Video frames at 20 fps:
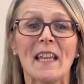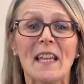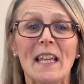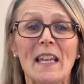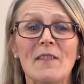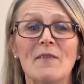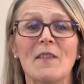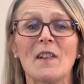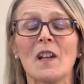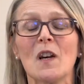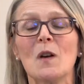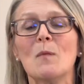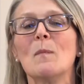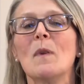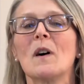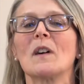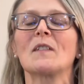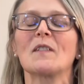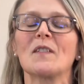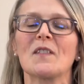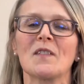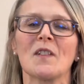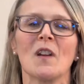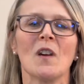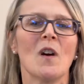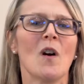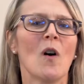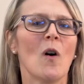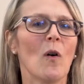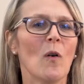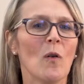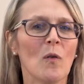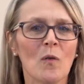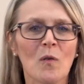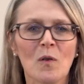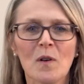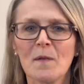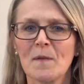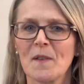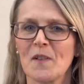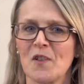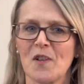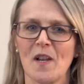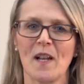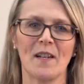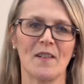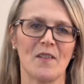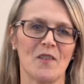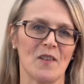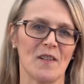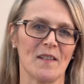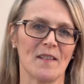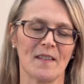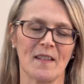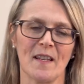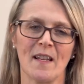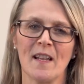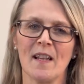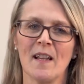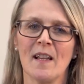even amongst all of the challenges